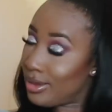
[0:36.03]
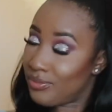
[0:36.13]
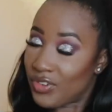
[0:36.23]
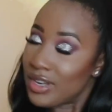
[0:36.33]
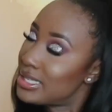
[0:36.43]

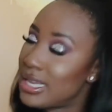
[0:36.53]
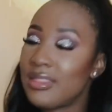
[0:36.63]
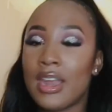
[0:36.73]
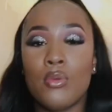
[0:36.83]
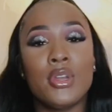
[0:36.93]
first thing
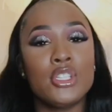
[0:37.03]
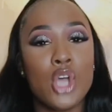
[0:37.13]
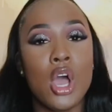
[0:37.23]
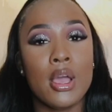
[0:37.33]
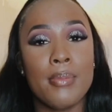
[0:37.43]
that I want to
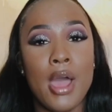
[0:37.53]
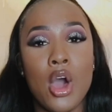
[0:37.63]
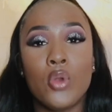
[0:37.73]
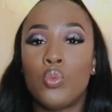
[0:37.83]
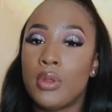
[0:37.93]
talk
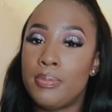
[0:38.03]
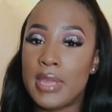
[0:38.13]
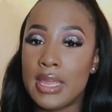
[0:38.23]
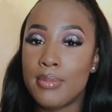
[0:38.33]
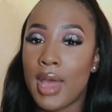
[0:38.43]
about would
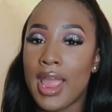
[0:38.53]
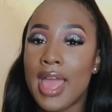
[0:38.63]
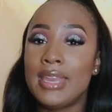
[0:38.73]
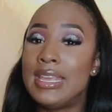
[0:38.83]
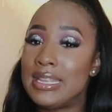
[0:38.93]
be my
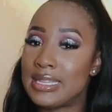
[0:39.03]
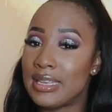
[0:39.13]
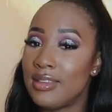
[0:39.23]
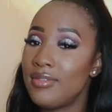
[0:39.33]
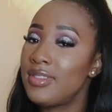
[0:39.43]

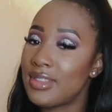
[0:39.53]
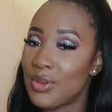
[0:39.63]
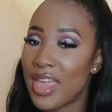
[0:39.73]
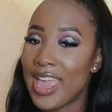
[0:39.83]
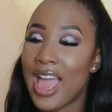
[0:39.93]
adhesives.
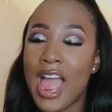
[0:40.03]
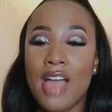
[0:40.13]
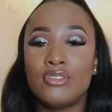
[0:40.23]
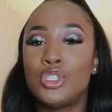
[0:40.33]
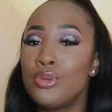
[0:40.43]
Okay, I
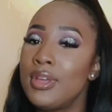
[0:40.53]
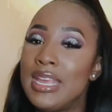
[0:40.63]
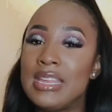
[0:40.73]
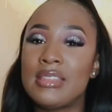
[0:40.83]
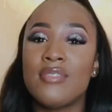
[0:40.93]
have two
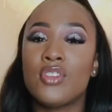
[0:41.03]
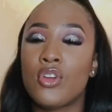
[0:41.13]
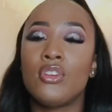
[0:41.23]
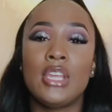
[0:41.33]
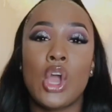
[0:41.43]
adhesives
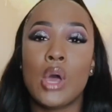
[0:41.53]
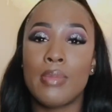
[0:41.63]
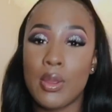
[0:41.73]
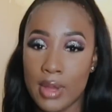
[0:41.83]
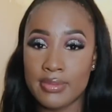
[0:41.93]
currently on
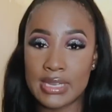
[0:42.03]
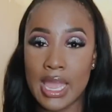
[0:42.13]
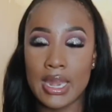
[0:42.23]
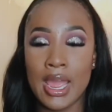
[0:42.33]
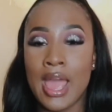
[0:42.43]
my
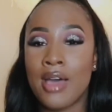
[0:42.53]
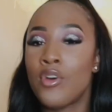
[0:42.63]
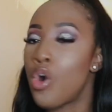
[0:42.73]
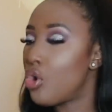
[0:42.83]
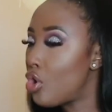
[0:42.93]
website. I have
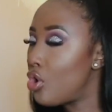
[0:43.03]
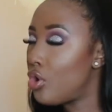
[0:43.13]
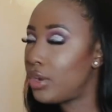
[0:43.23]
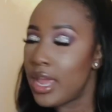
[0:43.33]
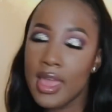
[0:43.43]

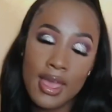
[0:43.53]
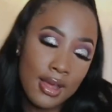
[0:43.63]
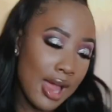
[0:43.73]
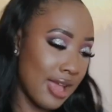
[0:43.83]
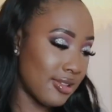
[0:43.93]
Hold and
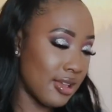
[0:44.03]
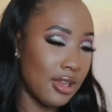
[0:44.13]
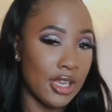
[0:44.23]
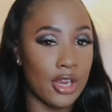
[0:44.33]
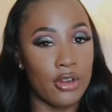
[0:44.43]
Classic
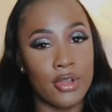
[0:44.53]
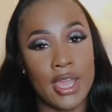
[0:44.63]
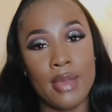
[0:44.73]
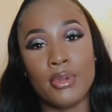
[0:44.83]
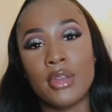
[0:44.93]
Clear.
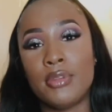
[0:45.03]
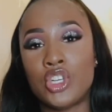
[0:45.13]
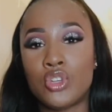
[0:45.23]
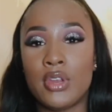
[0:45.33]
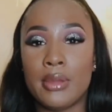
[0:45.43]
Okay, I'm going to be
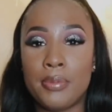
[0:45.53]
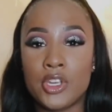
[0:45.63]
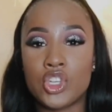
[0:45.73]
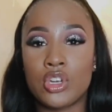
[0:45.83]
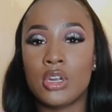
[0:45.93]
shooting a
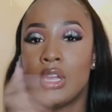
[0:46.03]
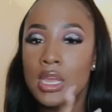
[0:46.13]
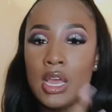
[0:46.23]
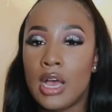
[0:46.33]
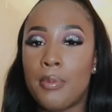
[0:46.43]
picture
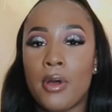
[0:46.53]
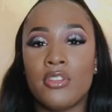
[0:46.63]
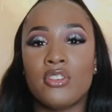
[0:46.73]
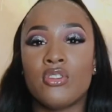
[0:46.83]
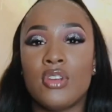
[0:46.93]
up on
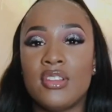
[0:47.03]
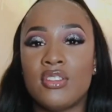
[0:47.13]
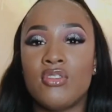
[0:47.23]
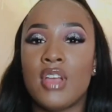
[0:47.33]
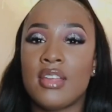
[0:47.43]
the screen
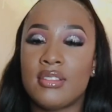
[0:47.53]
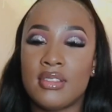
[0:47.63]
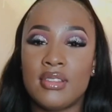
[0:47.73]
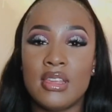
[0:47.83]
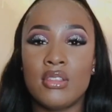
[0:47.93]
so you guys
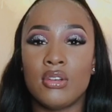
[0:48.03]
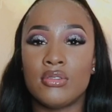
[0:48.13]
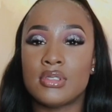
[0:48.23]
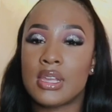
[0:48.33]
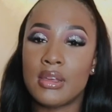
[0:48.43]
can see
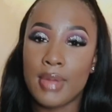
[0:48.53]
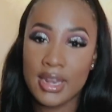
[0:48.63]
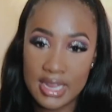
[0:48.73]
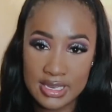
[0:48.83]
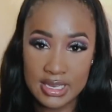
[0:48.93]
those
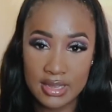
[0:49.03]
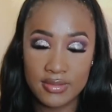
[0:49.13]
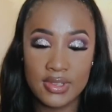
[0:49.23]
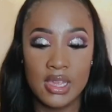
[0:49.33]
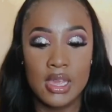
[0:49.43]

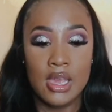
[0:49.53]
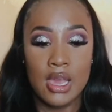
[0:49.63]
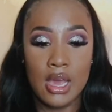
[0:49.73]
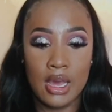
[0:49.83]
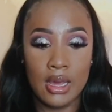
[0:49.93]
adhesives.
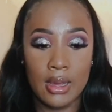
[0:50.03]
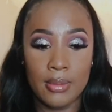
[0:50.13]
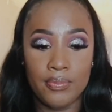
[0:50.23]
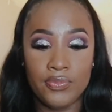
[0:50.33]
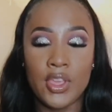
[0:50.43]

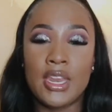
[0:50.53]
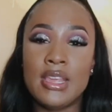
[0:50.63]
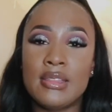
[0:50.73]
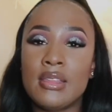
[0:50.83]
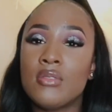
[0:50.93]
The
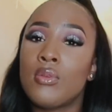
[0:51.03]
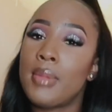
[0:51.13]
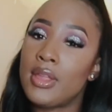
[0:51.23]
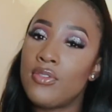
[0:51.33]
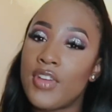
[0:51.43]
adhesives were
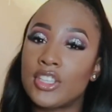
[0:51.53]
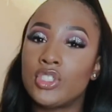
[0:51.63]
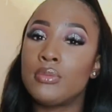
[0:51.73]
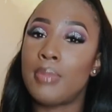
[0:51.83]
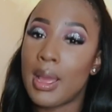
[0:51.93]

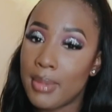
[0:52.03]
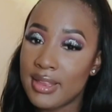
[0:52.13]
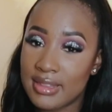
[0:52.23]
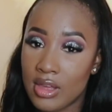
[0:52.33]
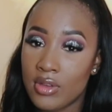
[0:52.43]
manufactured by
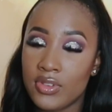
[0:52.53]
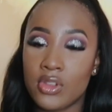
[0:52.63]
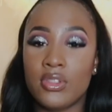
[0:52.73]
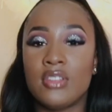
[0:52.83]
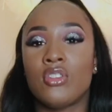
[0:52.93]
myself,
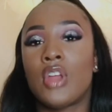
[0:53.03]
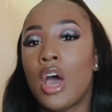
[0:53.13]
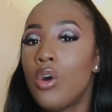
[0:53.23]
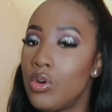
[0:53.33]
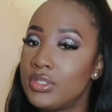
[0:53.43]
so these are
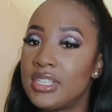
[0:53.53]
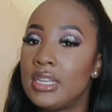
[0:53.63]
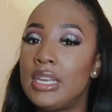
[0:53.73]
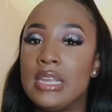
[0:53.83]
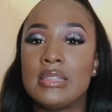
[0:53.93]
not
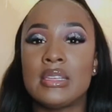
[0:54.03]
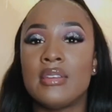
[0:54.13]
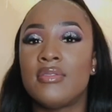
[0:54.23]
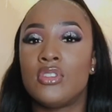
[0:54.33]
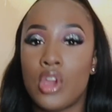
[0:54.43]
wholesale
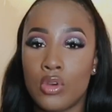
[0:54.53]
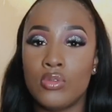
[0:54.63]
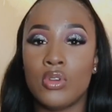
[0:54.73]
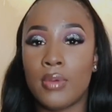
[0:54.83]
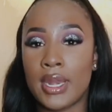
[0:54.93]
adhesives. No,
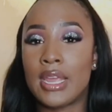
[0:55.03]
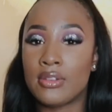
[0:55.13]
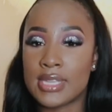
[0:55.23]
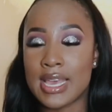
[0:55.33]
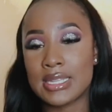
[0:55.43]
nobody
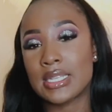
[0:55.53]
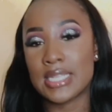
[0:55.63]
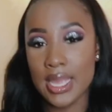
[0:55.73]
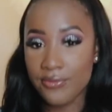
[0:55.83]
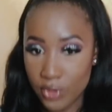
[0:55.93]
else has the
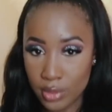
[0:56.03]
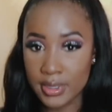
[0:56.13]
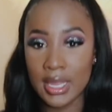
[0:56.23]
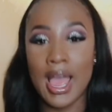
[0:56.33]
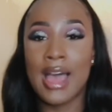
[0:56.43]
same
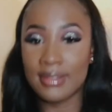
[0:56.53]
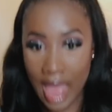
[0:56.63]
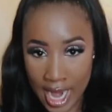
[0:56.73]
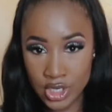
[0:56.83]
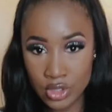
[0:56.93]
formula as
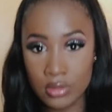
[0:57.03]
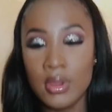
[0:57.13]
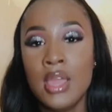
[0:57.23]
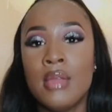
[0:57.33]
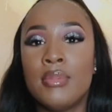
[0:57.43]
I do
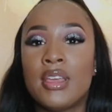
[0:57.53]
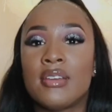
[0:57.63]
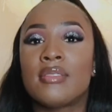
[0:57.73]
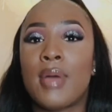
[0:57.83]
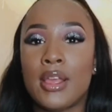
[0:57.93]

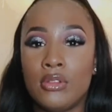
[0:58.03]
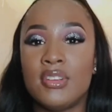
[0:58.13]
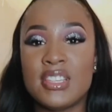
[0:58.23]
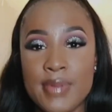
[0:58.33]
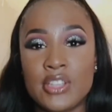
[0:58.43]
because my glue
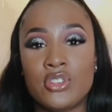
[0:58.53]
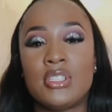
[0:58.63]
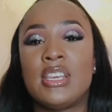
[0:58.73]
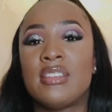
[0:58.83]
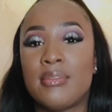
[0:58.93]
is
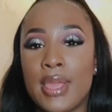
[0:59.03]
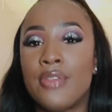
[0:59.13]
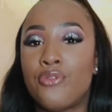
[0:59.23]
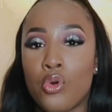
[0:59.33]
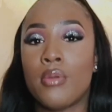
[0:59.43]
specialty. It's made
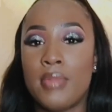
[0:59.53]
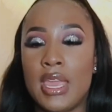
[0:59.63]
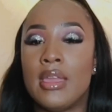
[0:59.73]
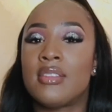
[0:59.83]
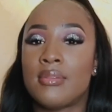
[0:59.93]
for
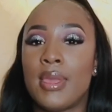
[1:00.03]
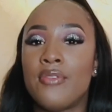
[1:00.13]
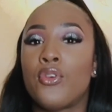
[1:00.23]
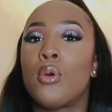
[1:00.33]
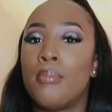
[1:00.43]
me. It's made
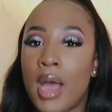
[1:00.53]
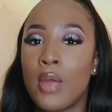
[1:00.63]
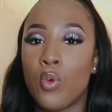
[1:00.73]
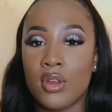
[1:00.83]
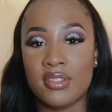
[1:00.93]
for
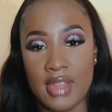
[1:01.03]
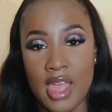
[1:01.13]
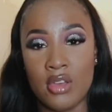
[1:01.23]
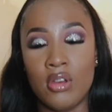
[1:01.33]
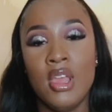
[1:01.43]
my work
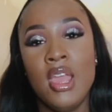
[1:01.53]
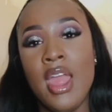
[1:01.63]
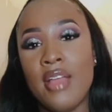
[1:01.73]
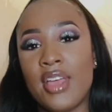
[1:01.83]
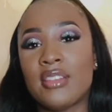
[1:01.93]
style.
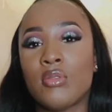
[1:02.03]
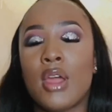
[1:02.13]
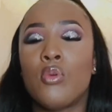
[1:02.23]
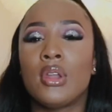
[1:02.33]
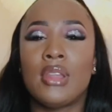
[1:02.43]
And that's what
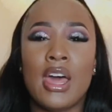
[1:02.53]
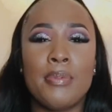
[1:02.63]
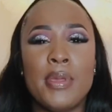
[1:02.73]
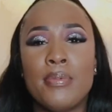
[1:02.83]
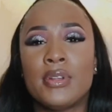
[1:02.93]
I want a lot of
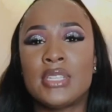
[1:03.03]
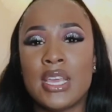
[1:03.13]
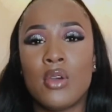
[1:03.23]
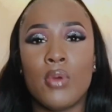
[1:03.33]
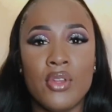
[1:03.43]
people to
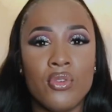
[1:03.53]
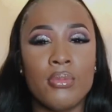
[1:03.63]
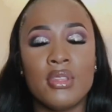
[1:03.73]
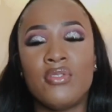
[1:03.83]
take away from this